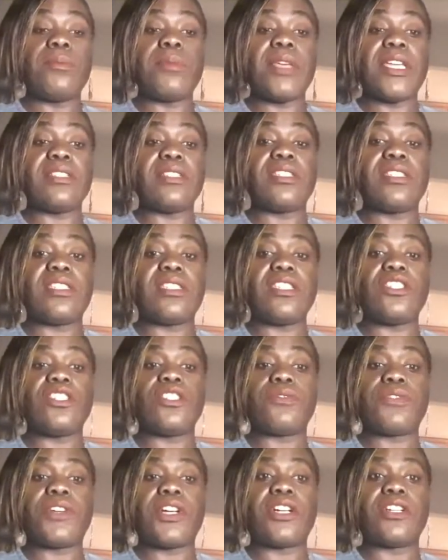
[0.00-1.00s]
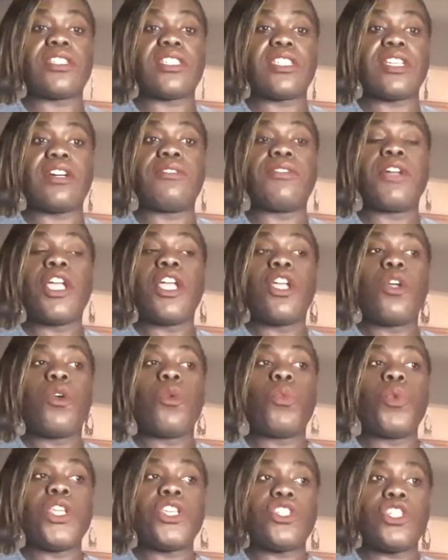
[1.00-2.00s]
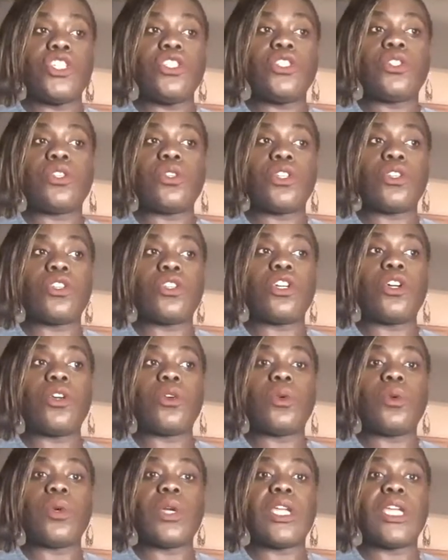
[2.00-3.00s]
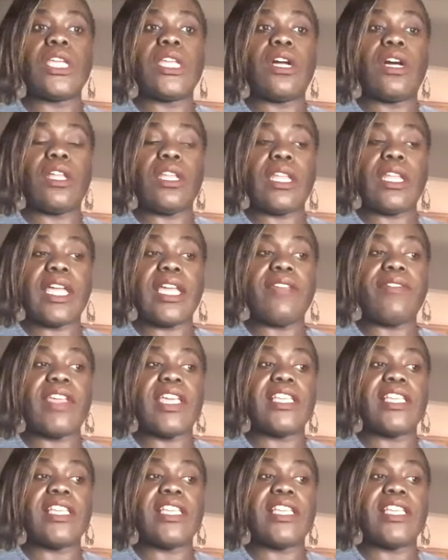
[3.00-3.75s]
better decisions for herself, where she's going to go in her life